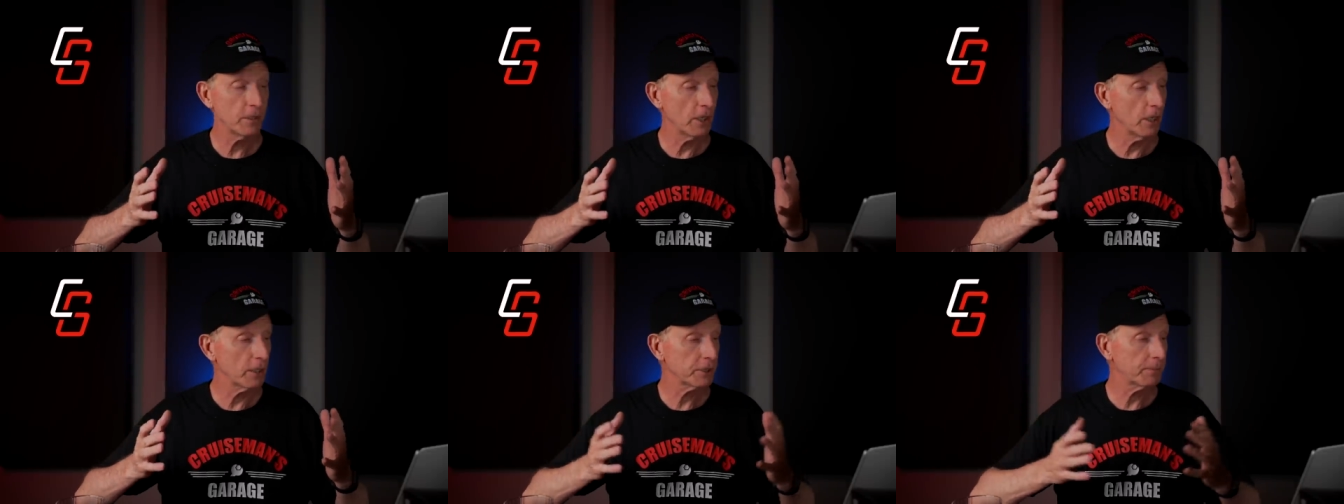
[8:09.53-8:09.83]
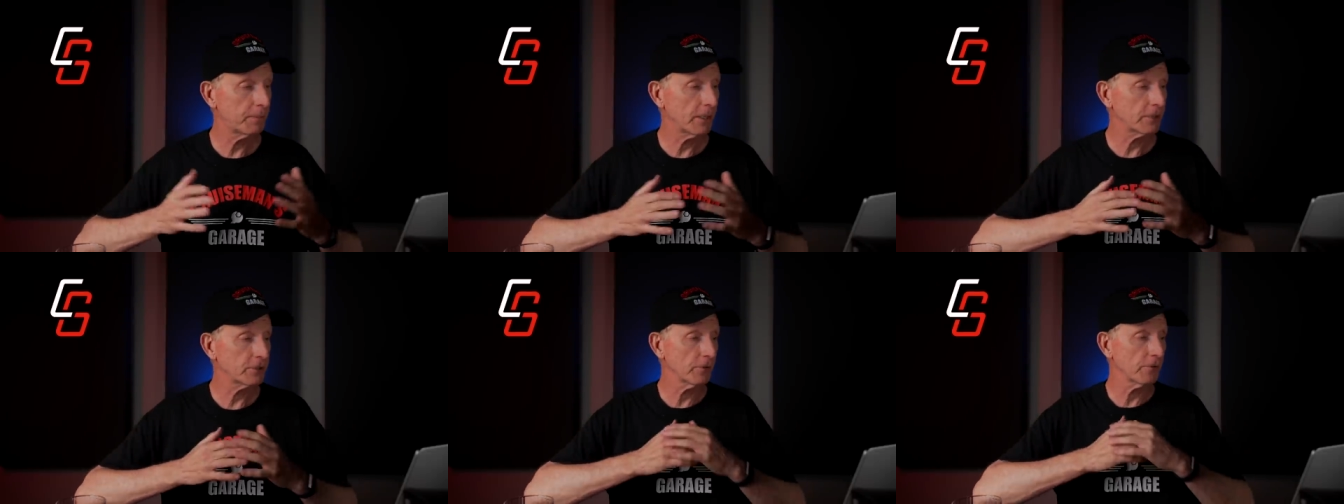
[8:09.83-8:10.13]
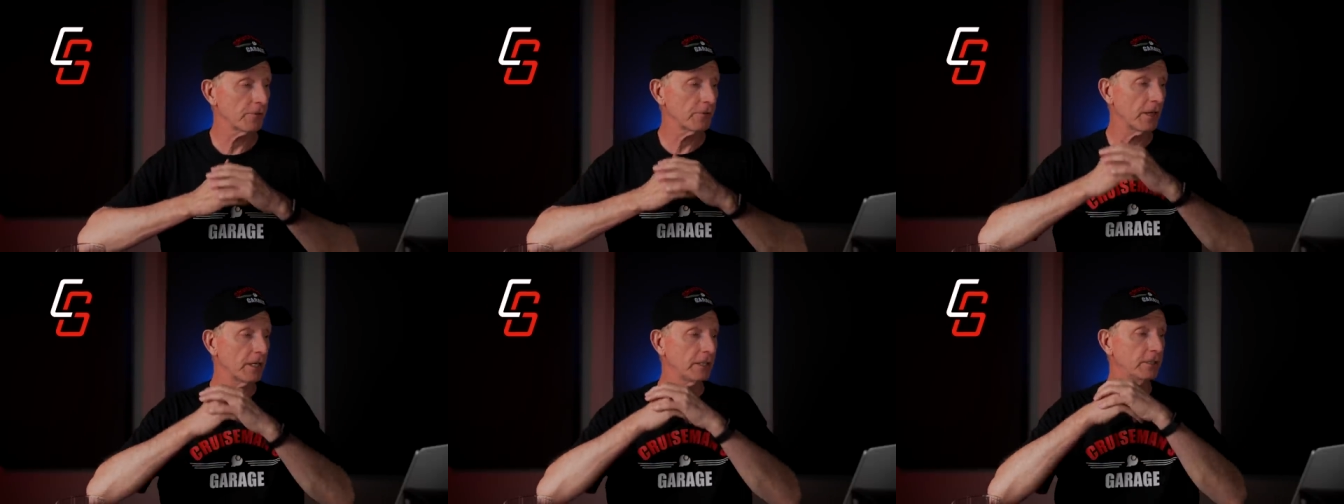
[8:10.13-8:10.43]
a, special
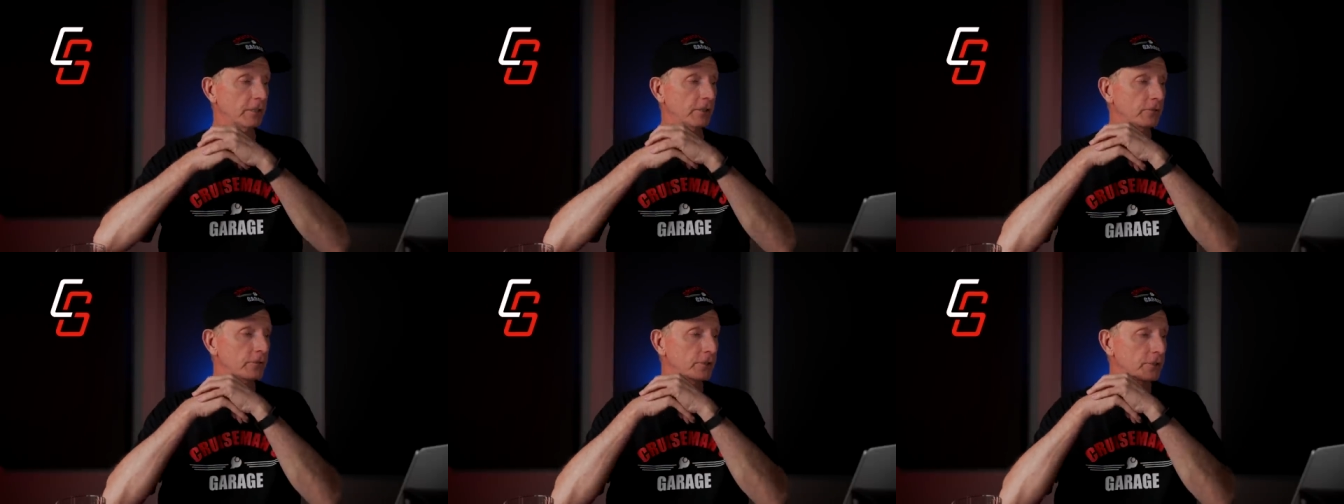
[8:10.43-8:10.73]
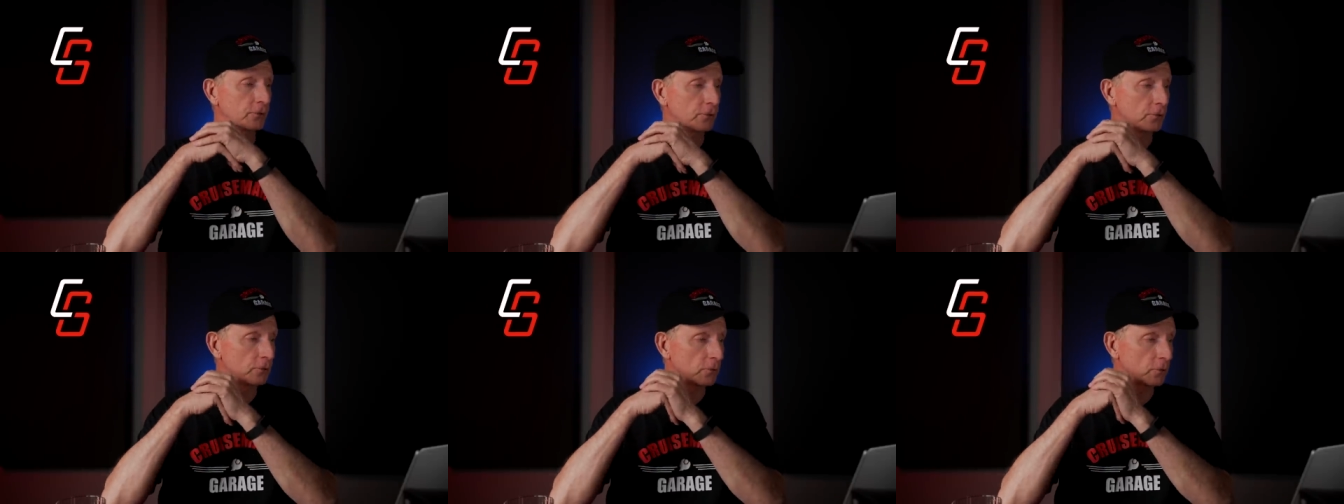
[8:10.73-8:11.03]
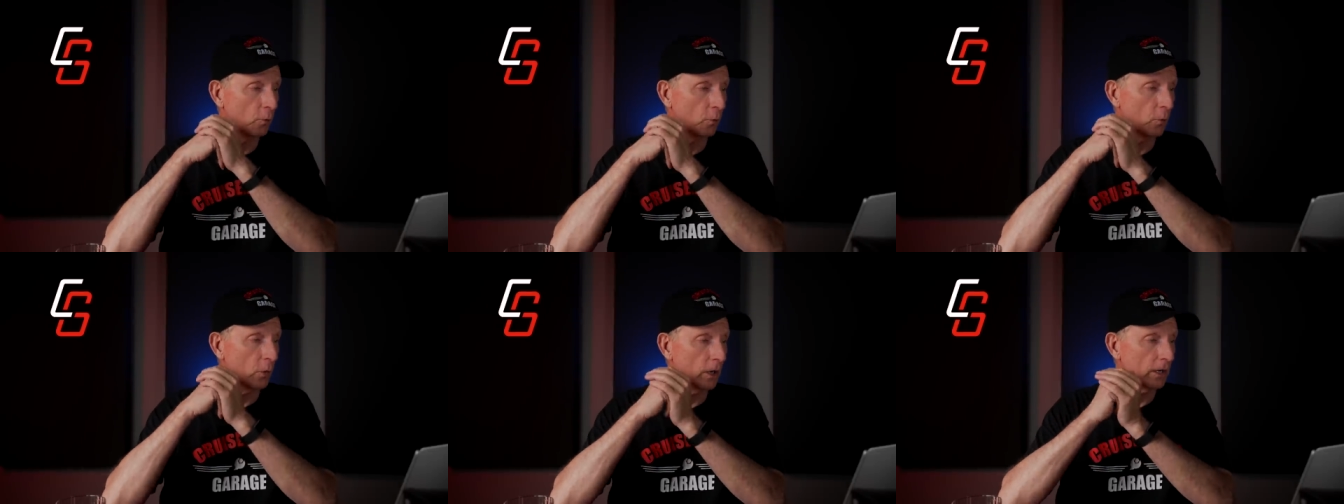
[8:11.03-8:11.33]
thank you to
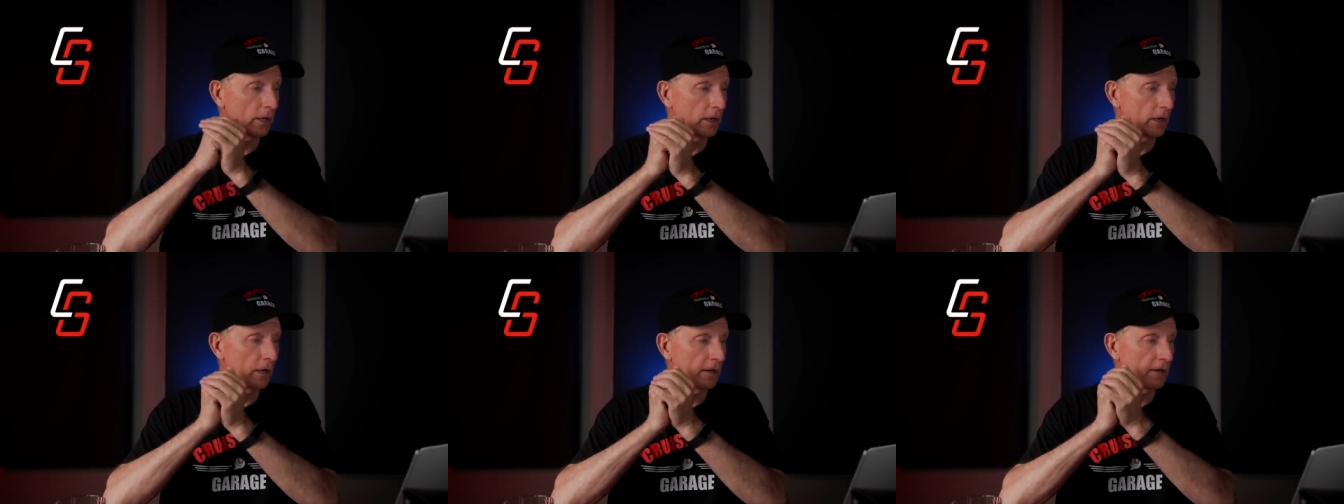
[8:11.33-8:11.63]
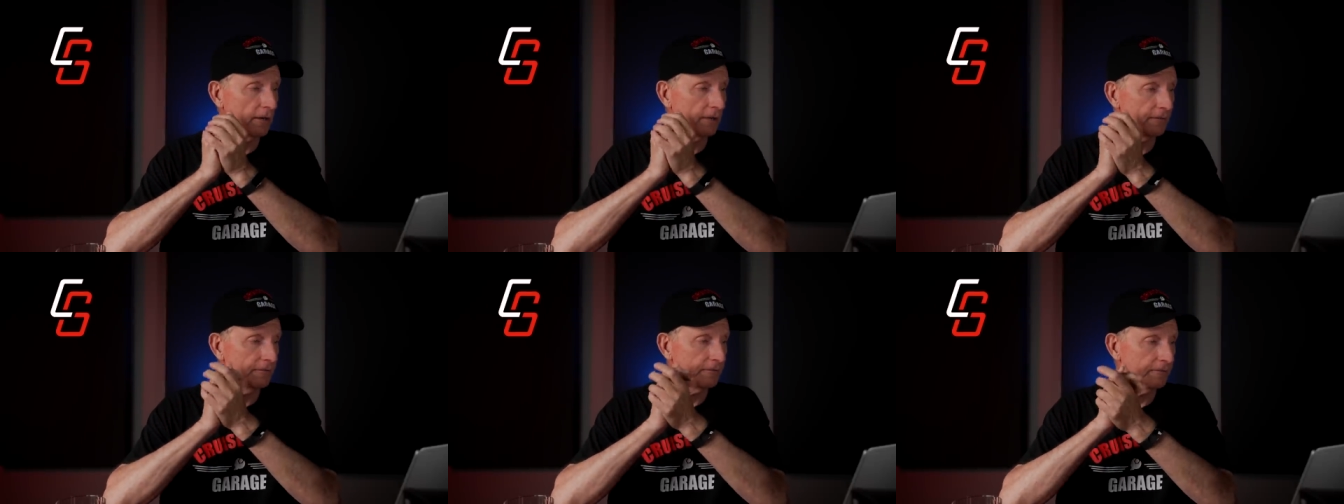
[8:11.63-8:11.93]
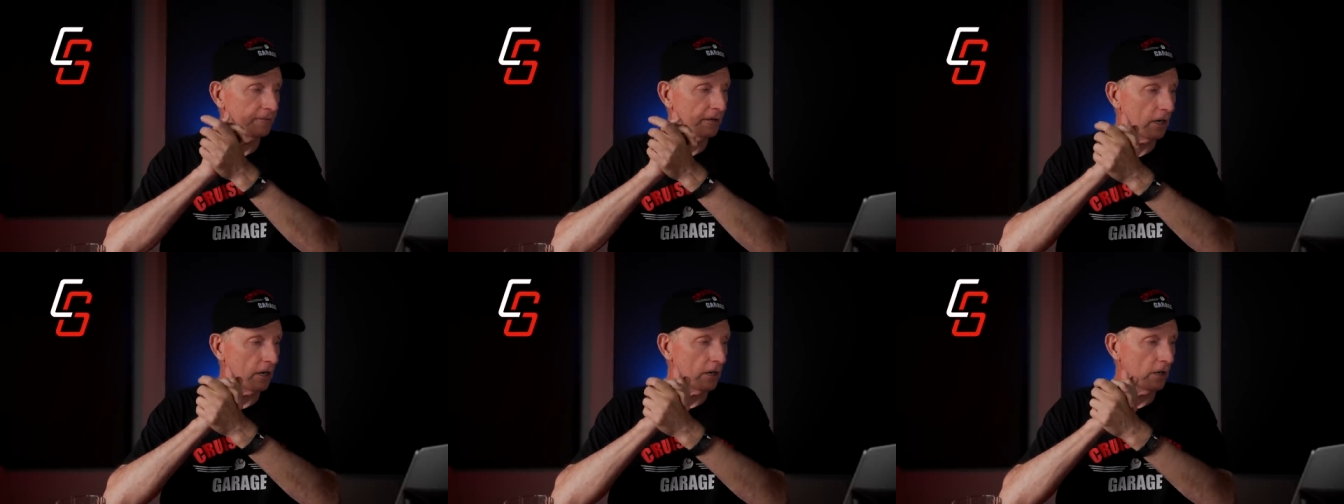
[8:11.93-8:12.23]
one
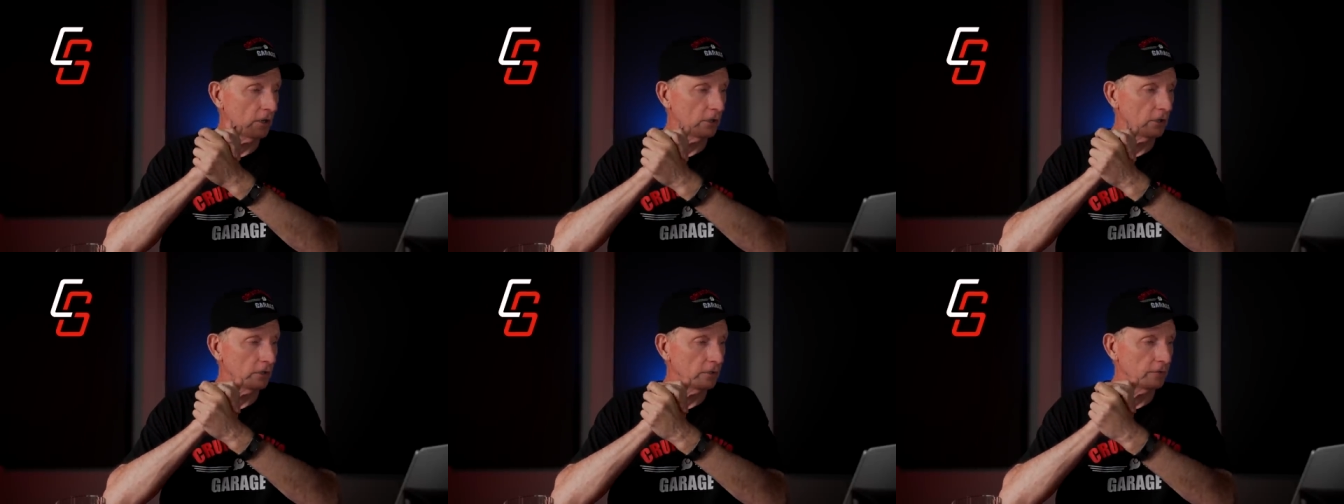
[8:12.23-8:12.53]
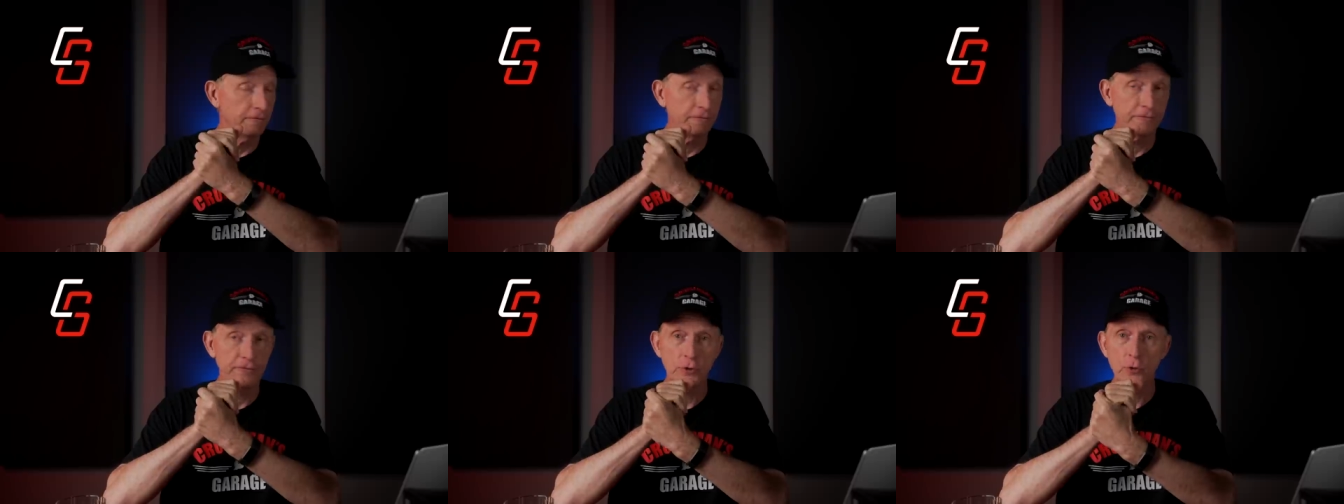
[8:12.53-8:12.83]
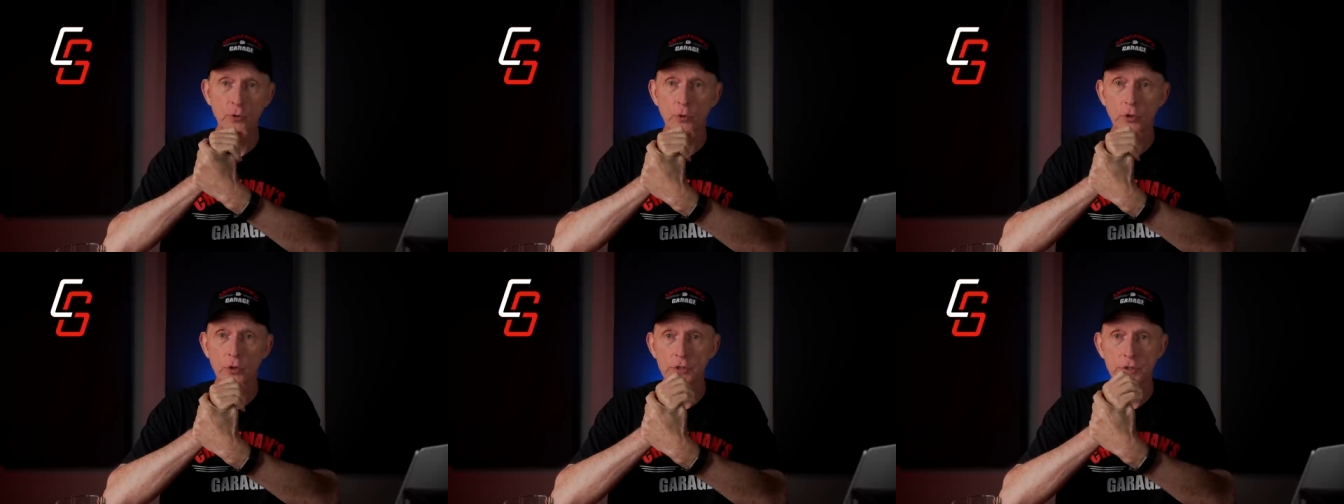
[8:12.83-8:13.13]
of our
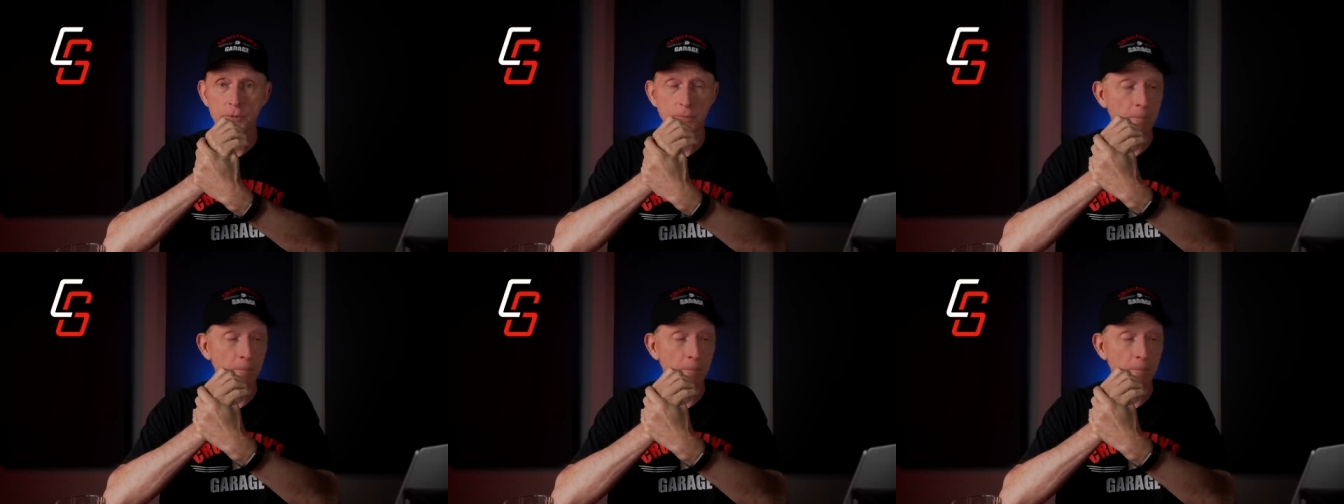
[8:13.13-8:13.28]
viewers,